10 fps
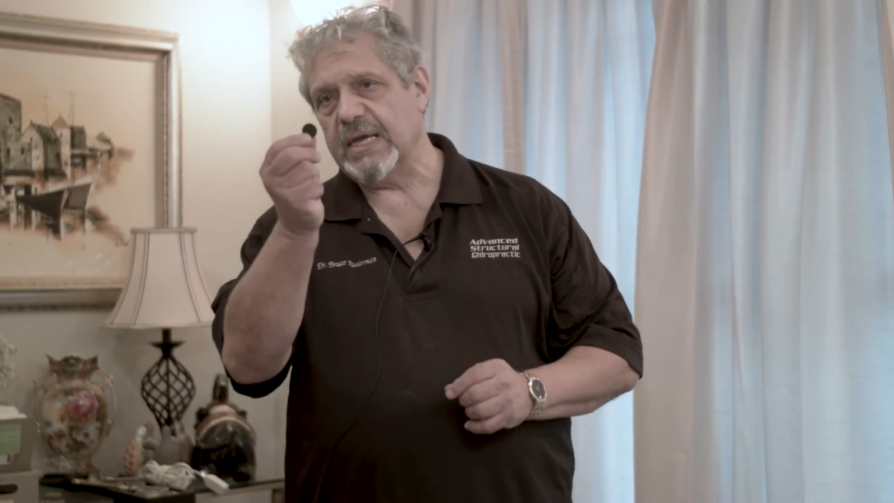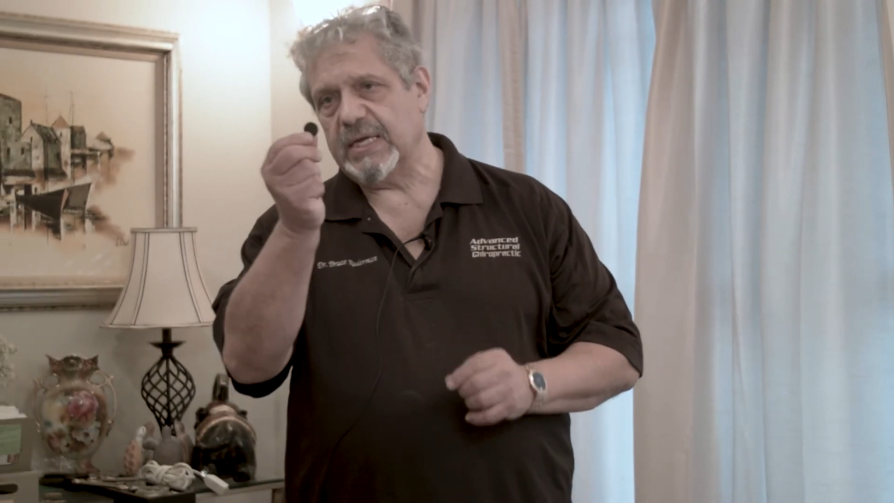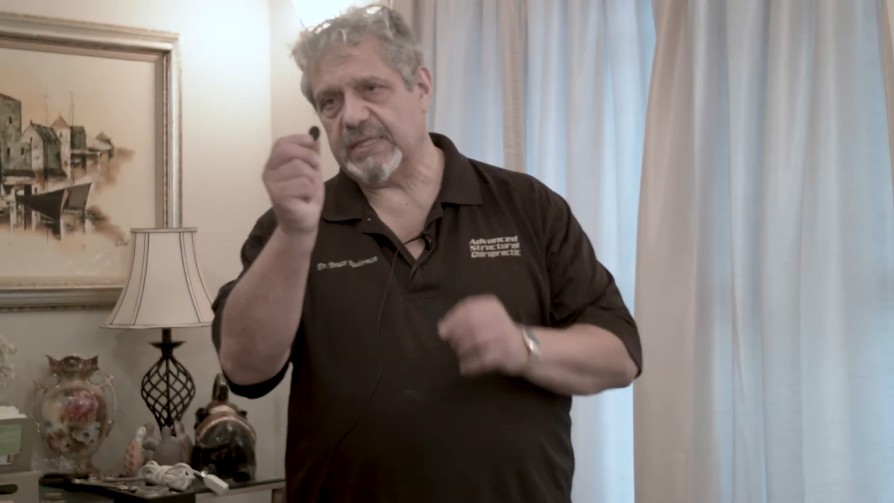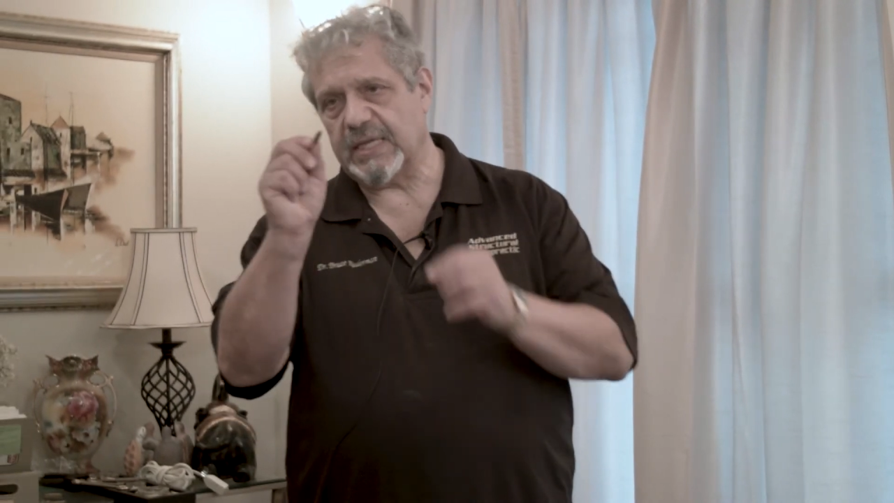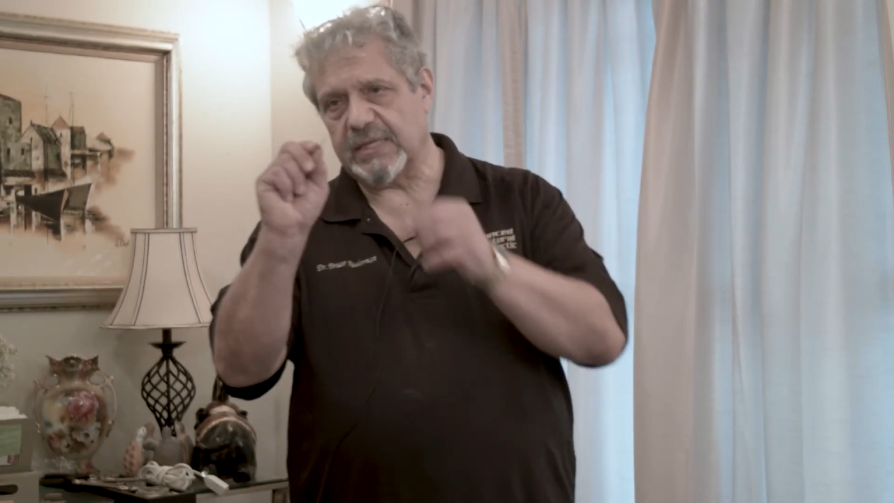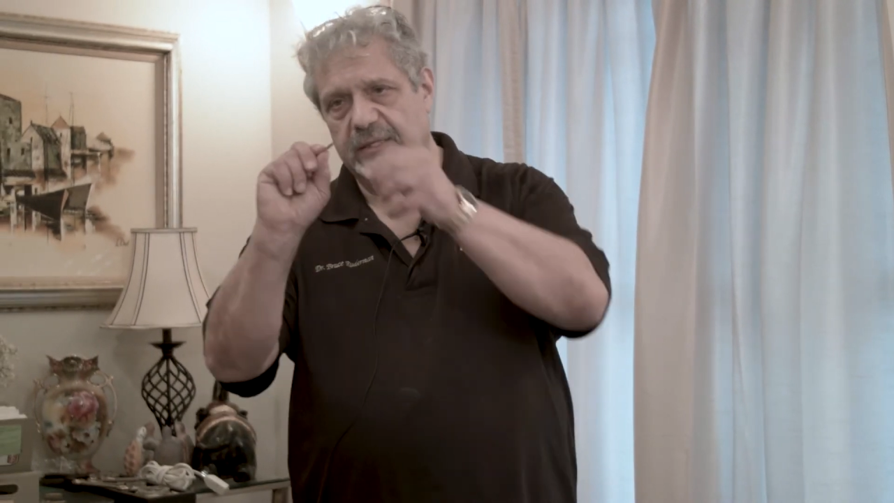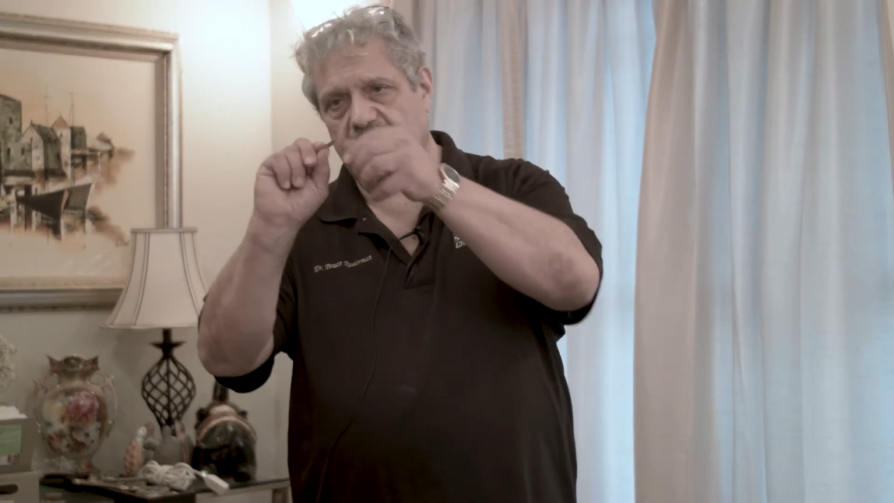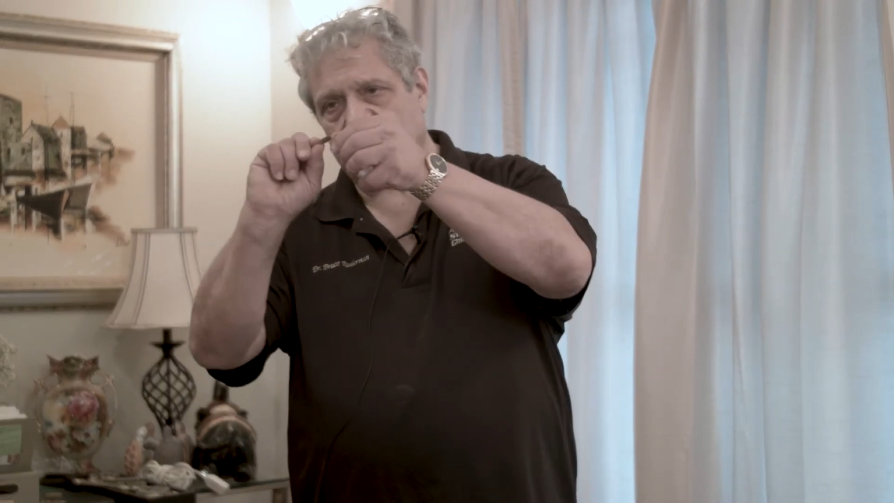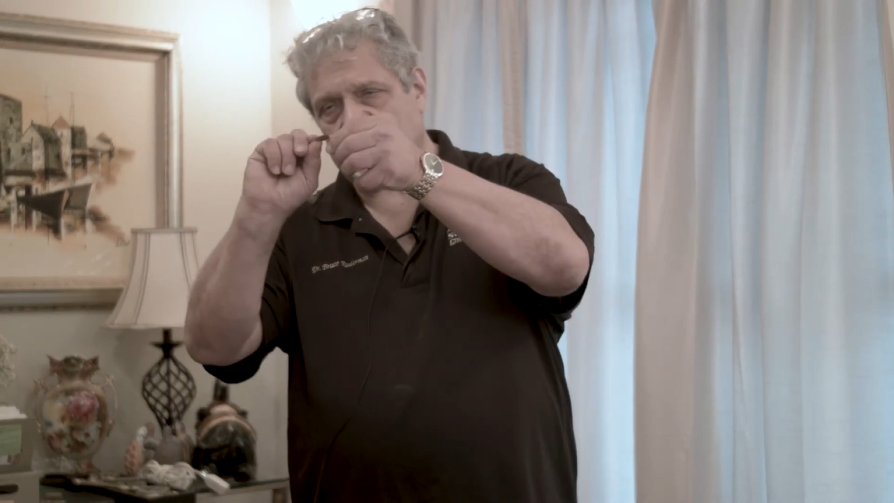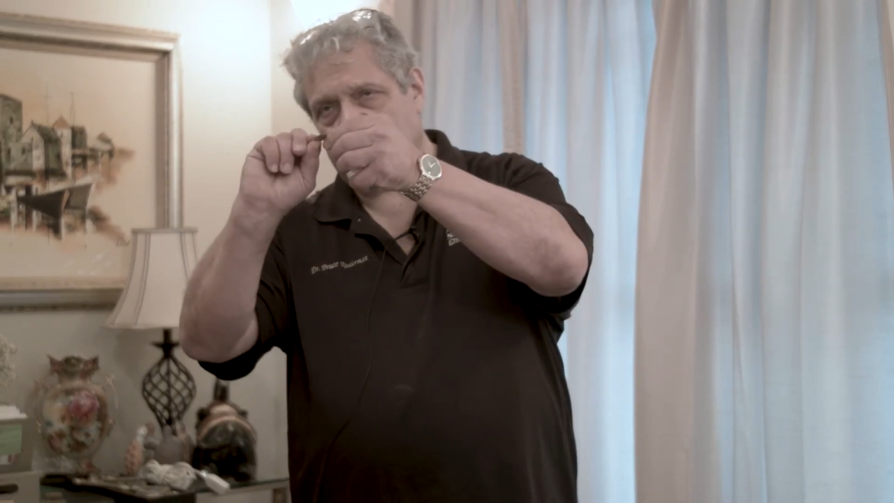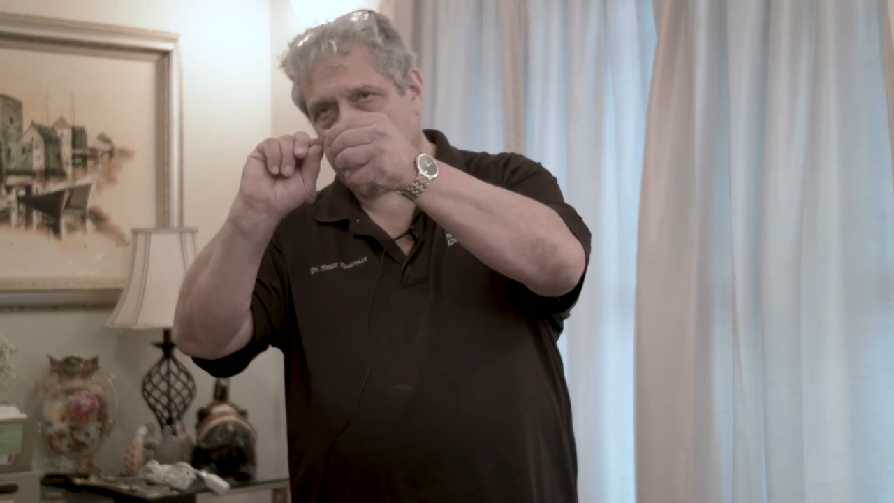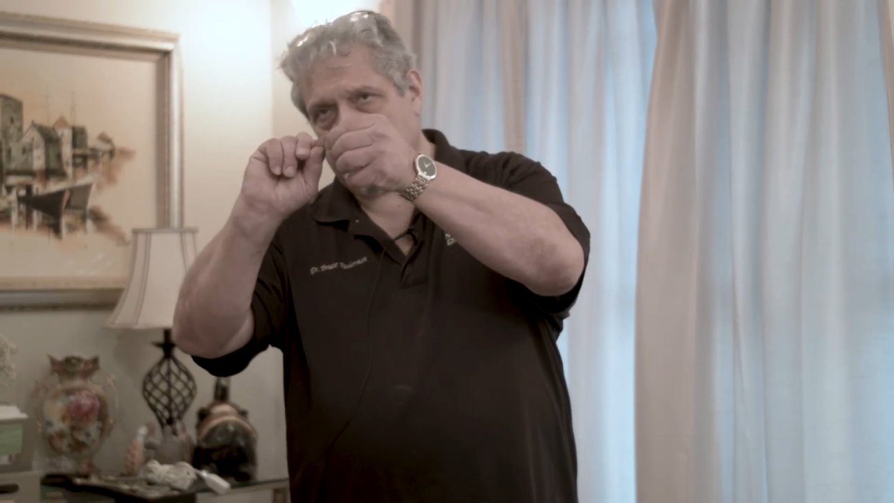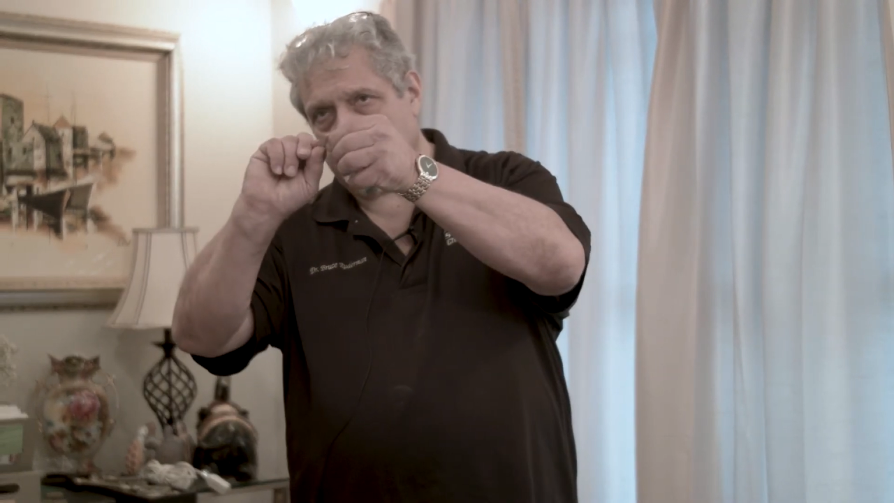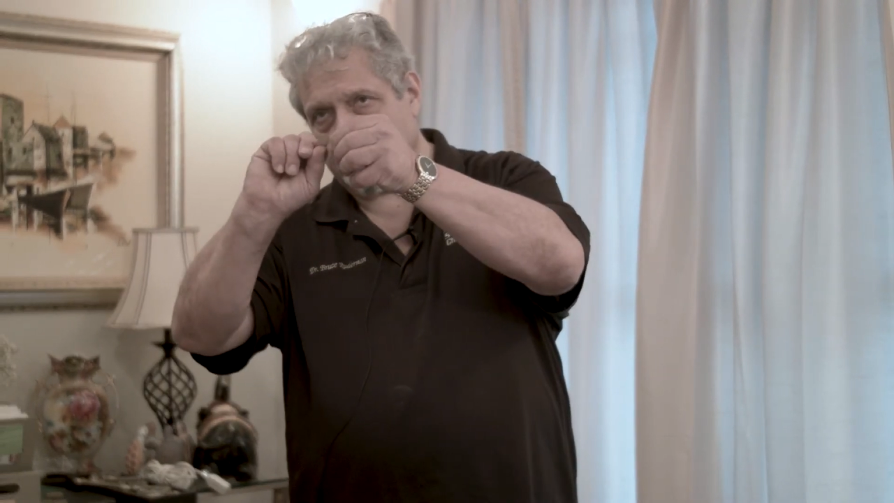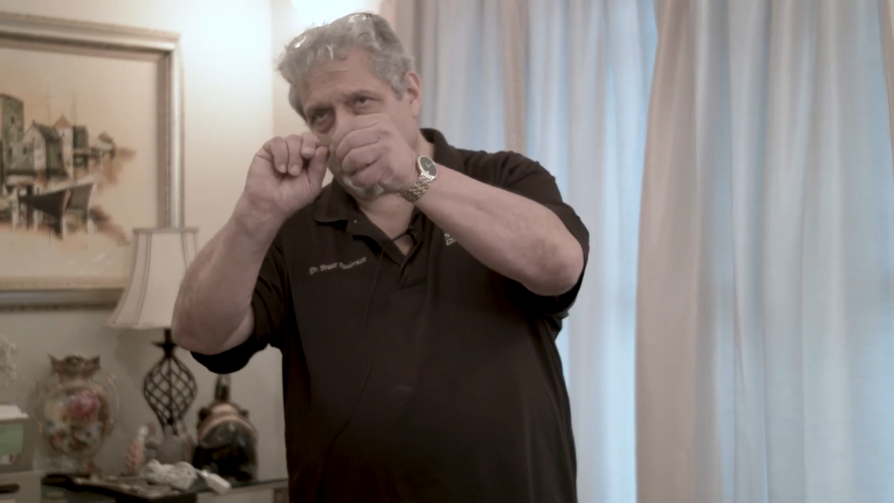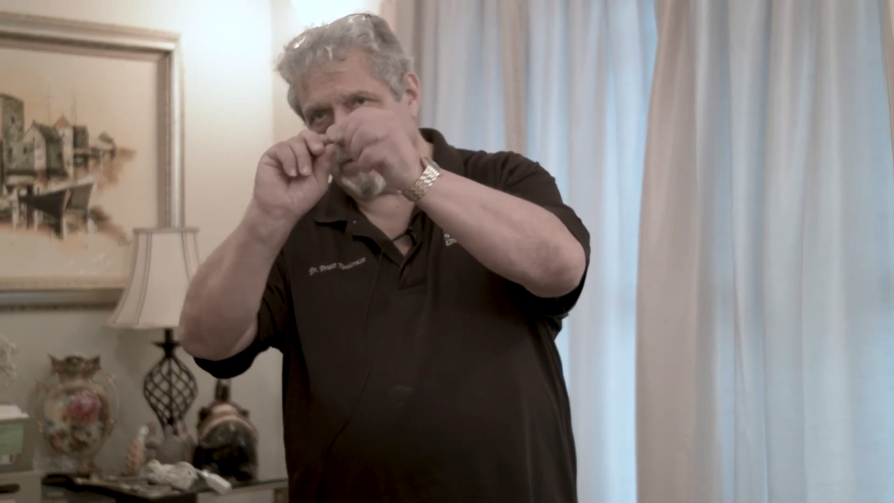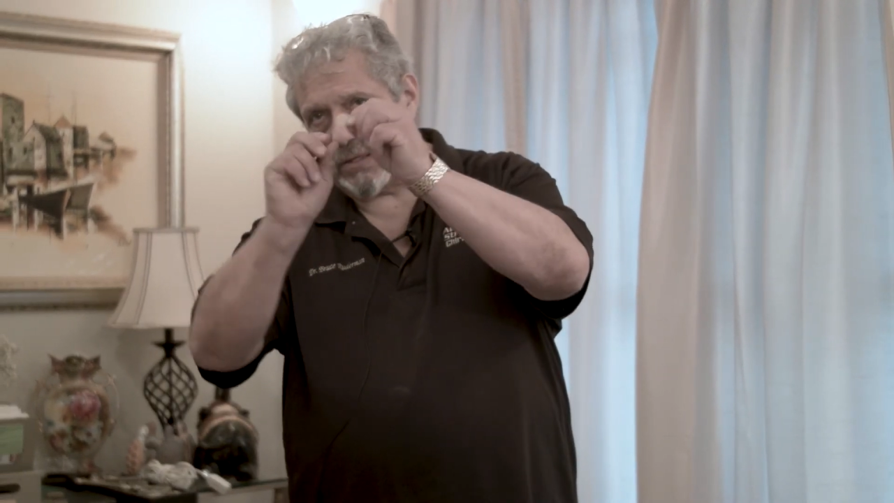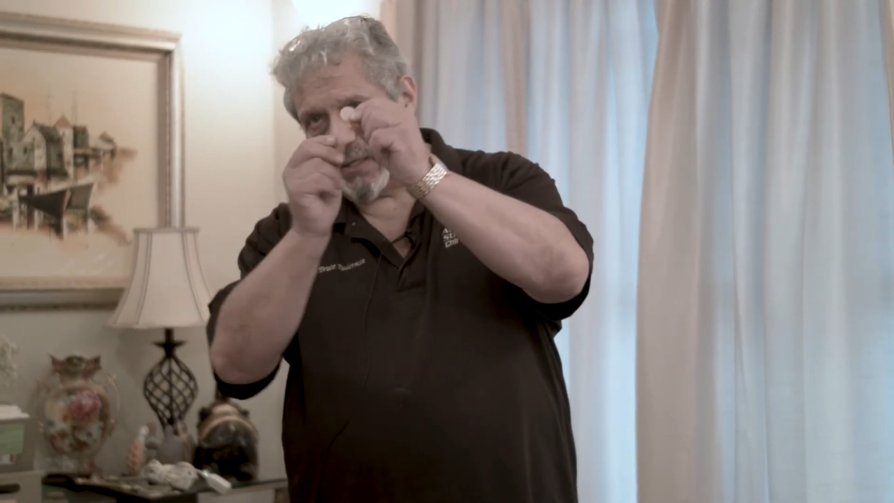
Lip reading: Is take this little tiny little